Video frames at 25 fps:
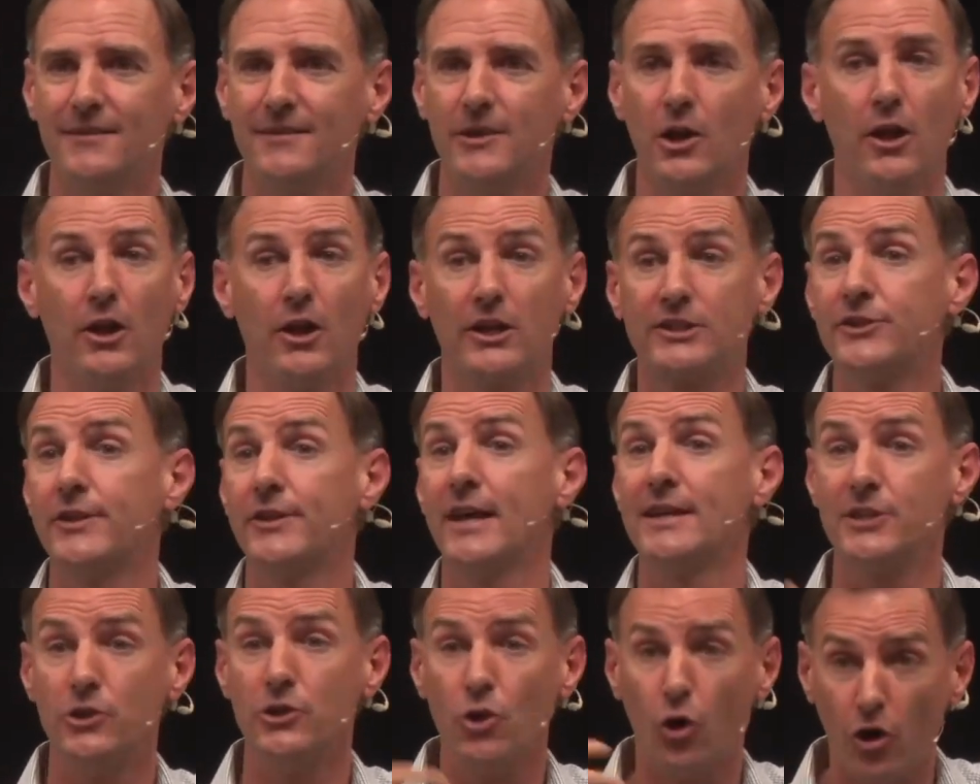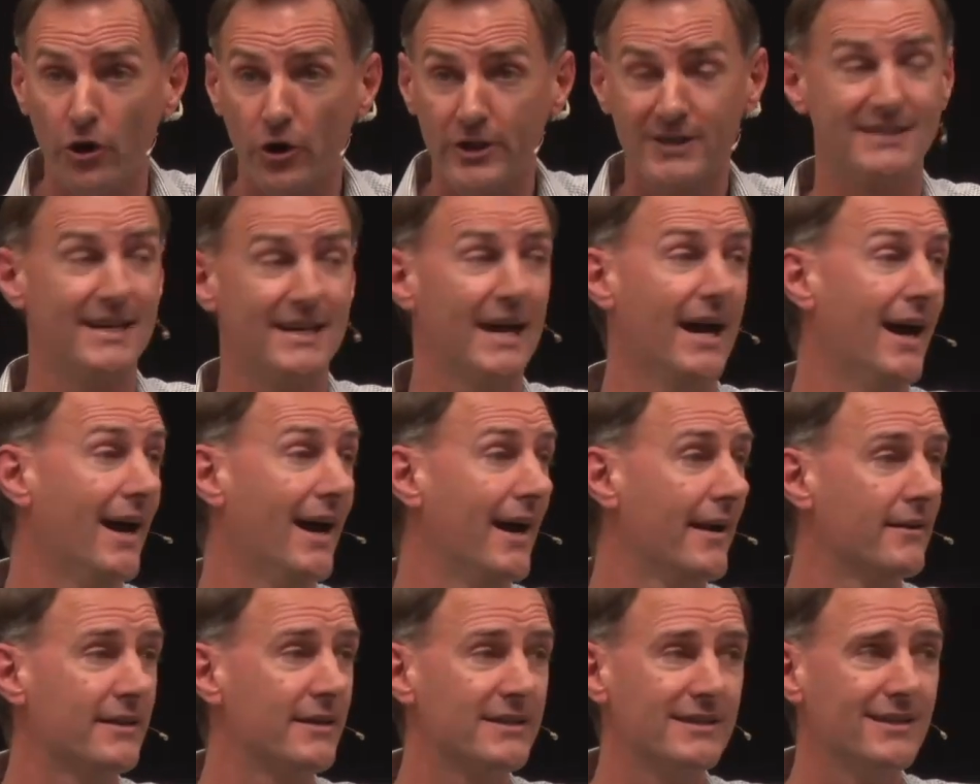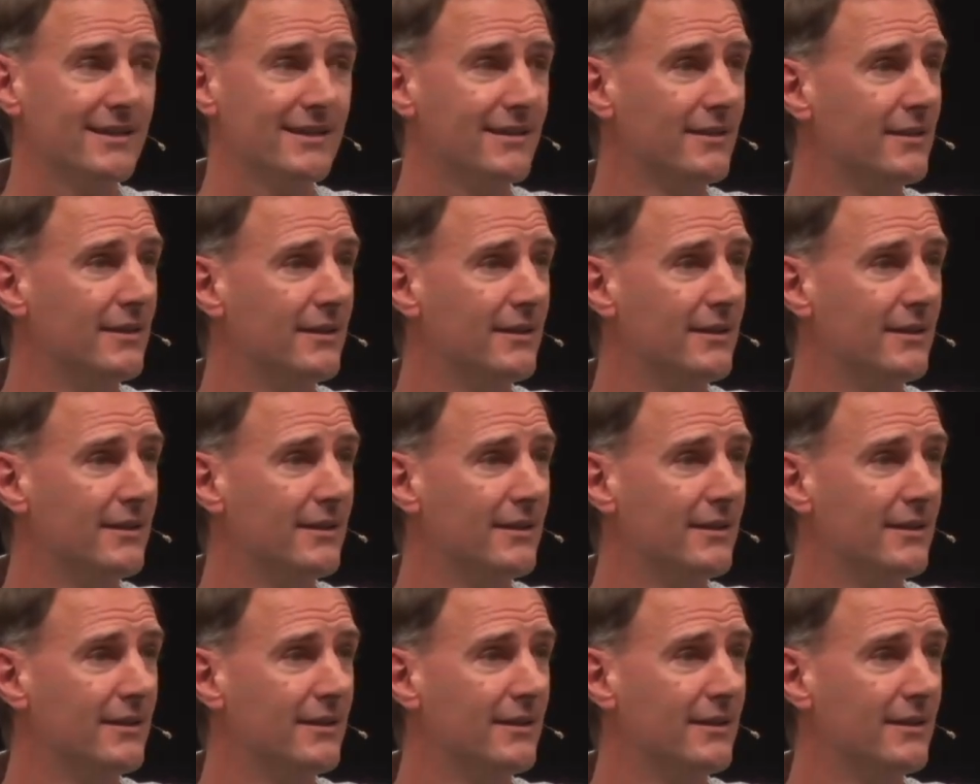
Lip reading: You know, like, that's an honest heart, isn't it?